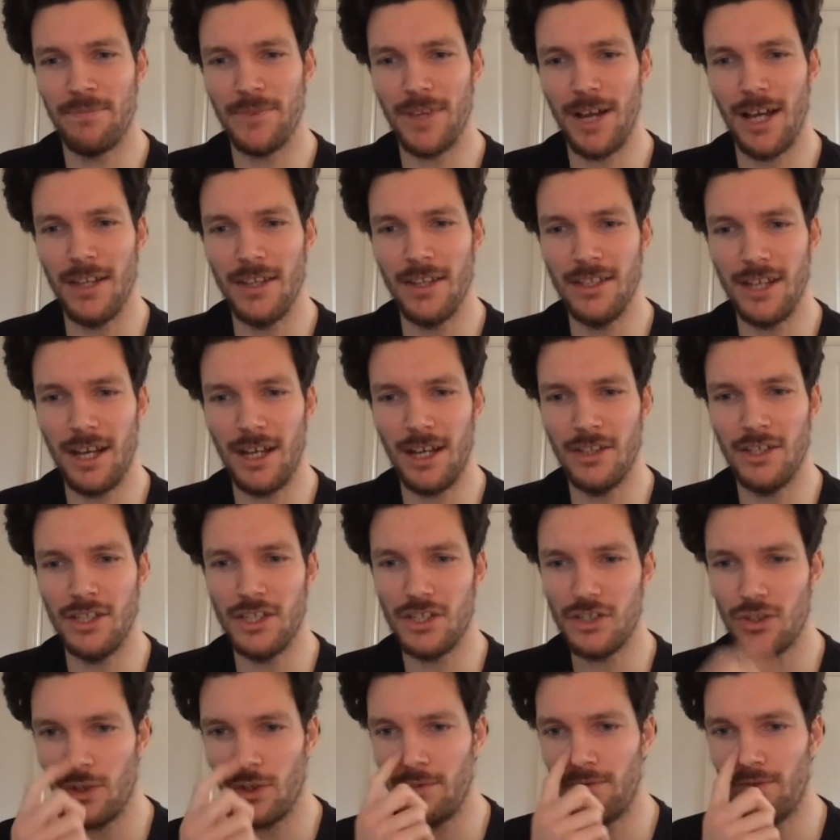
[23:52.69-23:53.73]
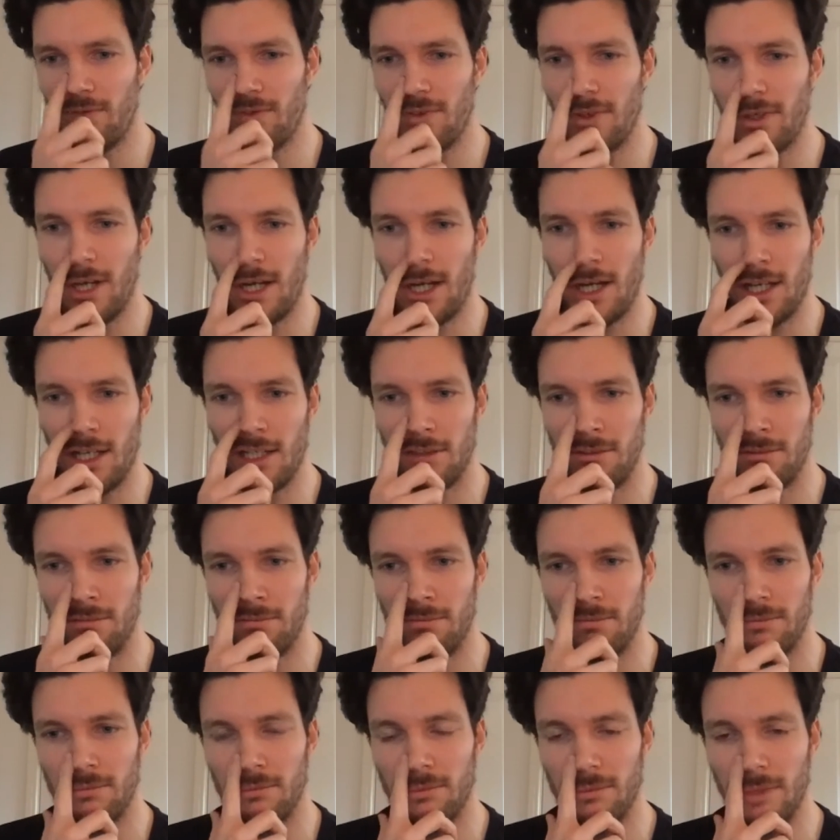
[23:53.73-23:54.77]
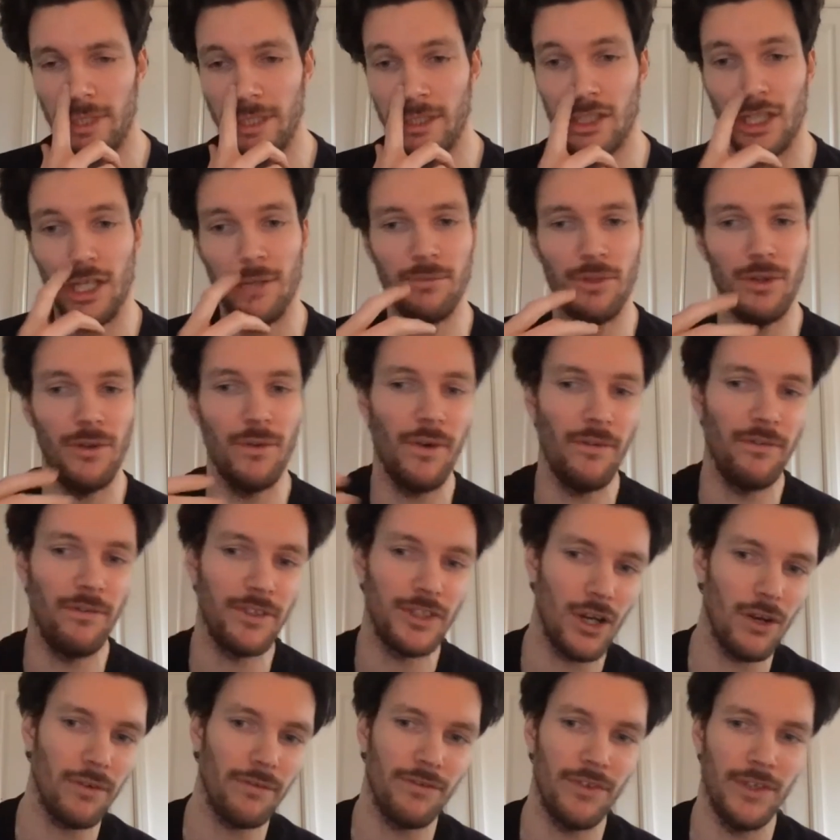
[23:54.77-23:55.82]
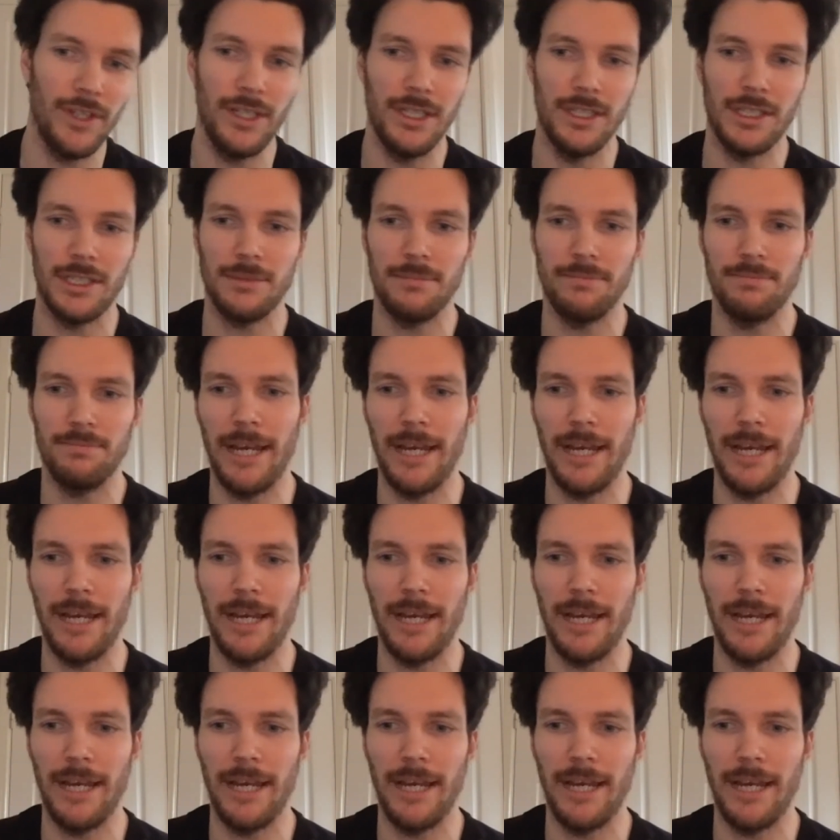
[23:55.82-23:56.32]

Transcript: on the sort of in terms of other photographers,